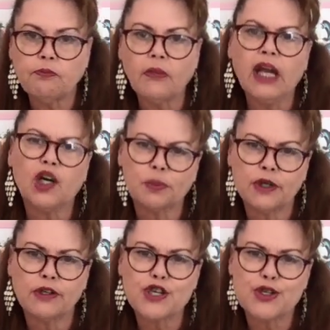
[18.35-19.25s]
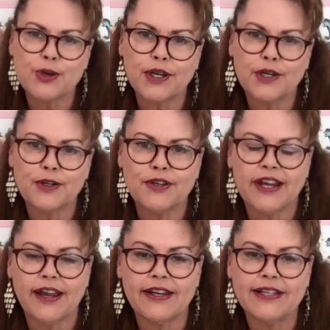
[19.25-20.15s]
I hope you're enjoying your
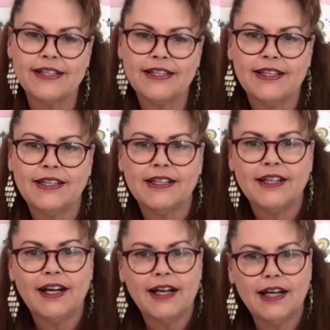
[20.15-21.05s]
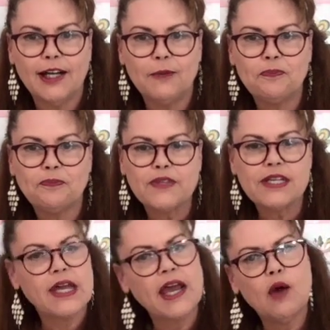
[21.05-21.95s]
day.
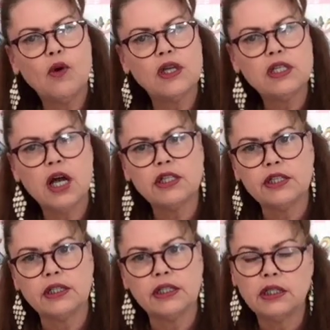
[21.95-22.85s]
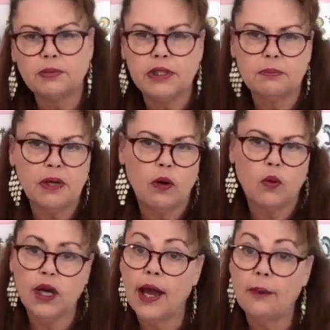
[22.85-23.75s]
Today I want to talk to you a little bit about
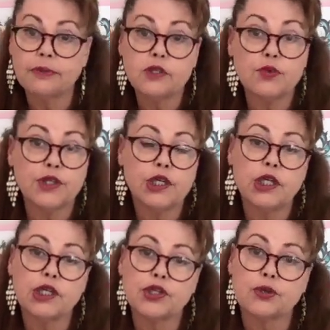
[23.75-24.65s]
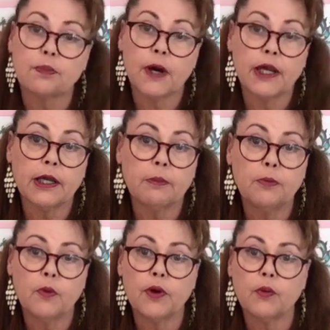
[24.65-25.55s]
what happens when you hit your breaking
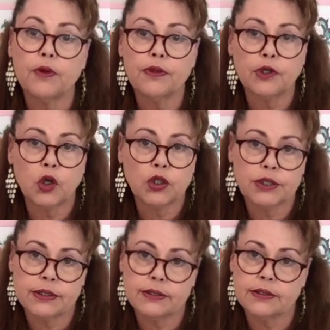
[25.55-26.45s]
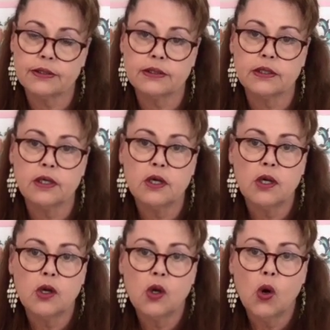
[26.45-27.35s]
point with a narcissist
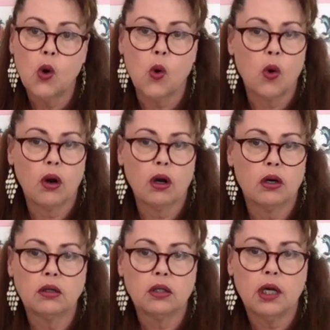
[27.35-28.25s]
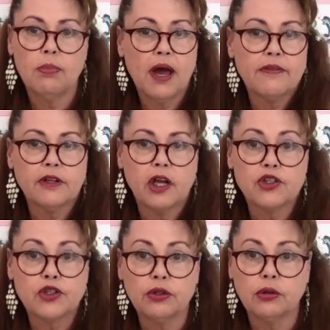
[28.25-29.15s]
or a
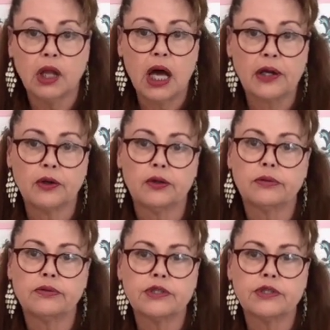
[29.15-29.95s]
pathological liar.